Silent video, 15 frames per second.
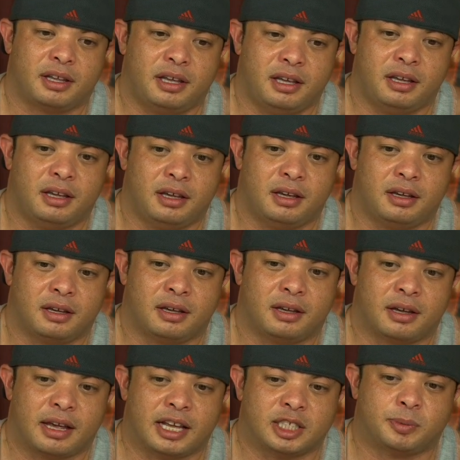he
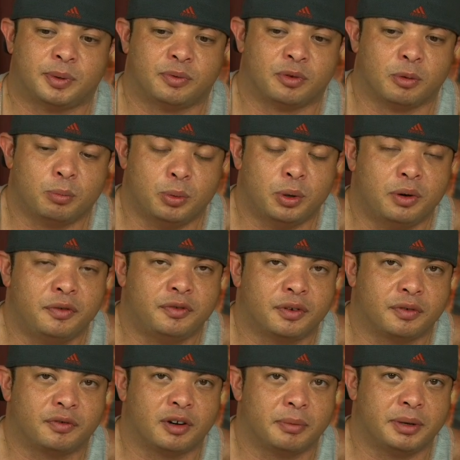has been removed
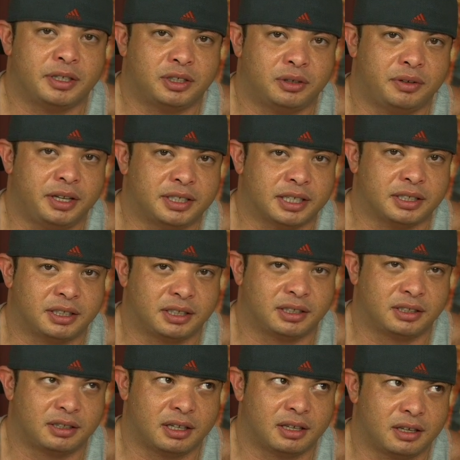from his duties at
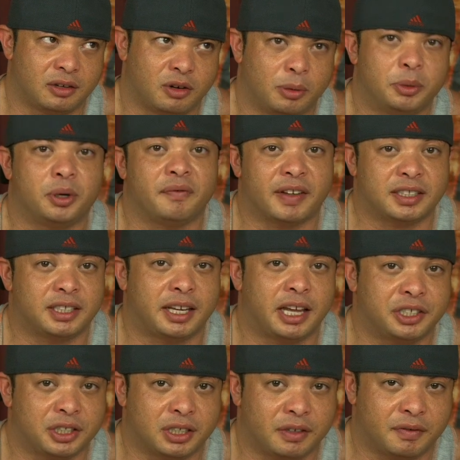the Criminal
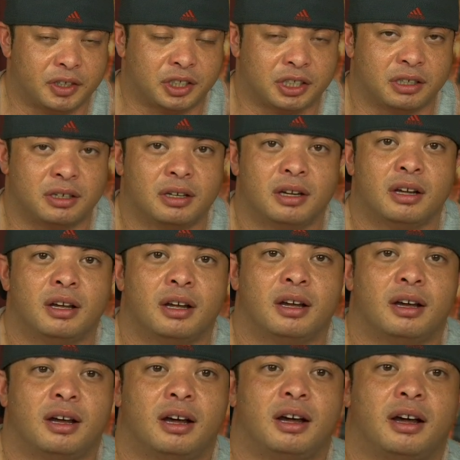Investigation Division
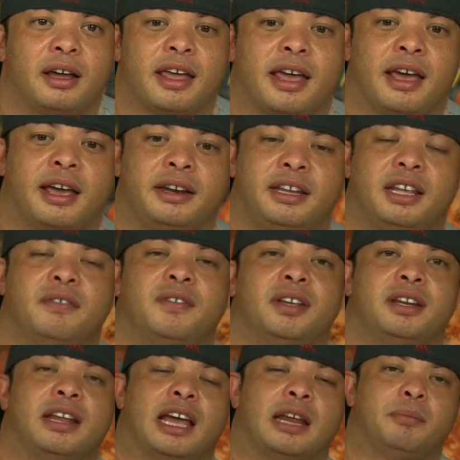and
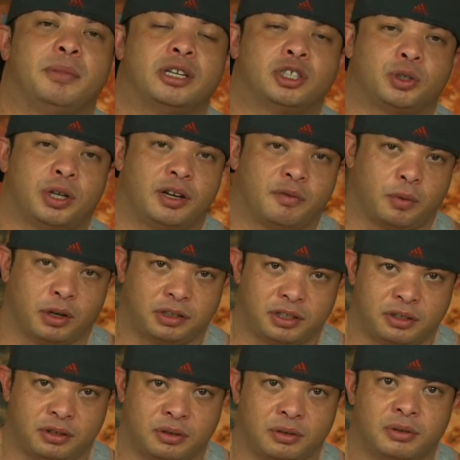given administrative work to
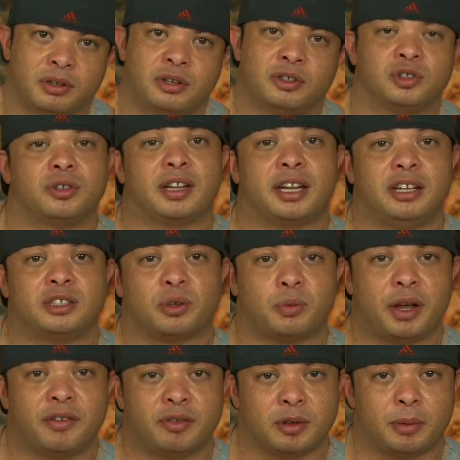do so that he's
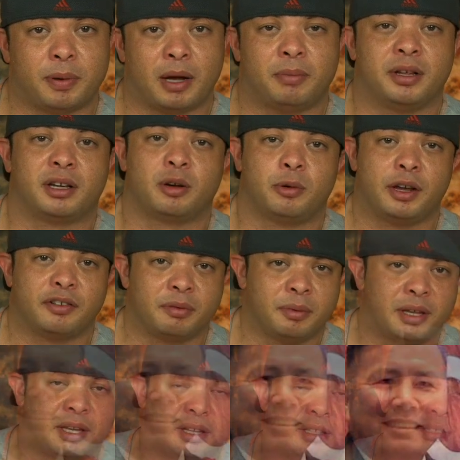away from the public, away from
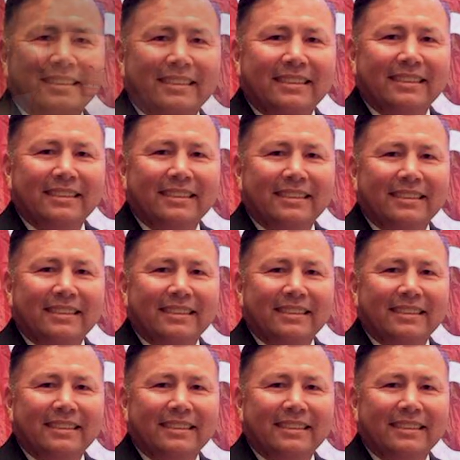kids, et cetera, right?
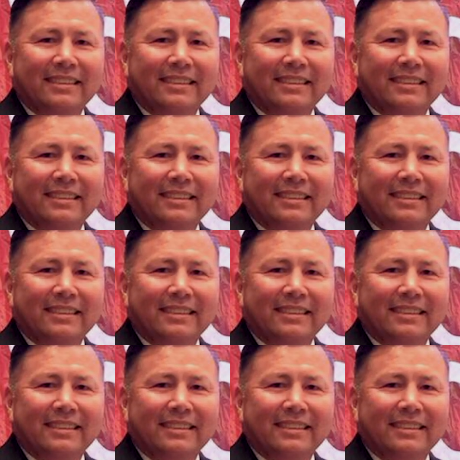So that he doesn't have power
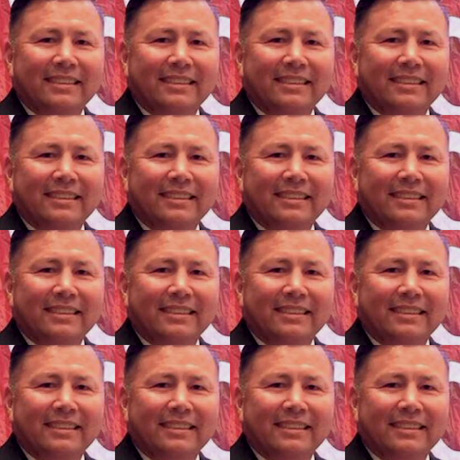over people.